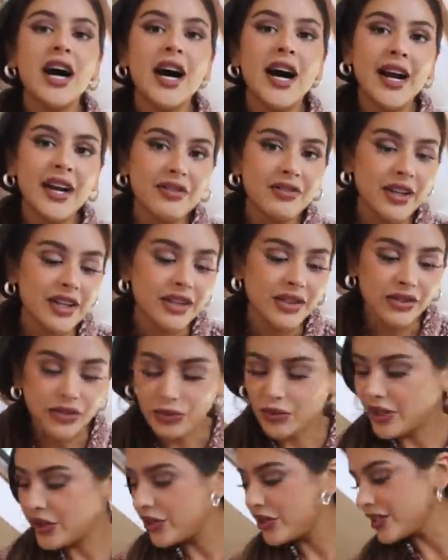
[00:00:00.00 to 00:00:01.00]
I have laid
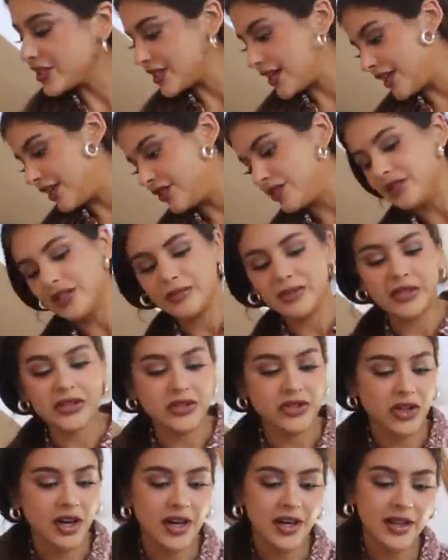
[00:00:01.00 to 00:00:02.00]
three looks out. I'm gonna
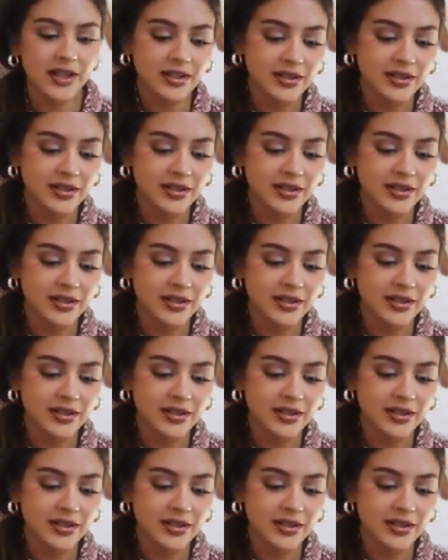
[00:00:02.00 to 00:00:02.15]
try